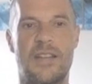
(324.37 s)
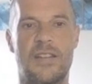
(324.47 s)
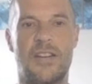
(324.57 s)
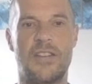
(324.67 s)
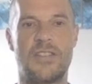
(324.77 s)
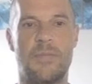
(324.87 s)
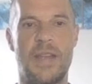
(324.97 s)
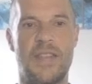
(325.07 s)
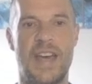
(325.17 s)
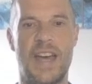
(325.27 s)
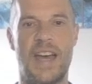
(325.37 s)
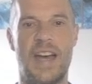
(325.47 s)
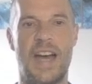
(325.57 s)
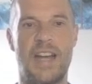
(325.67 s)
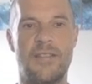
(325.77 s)
going to be there,
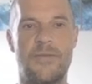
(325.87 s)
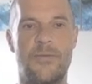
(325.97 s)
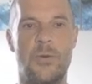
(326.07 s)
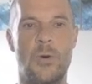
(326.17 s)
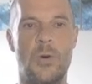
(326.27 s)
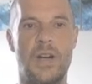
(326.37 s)
and 4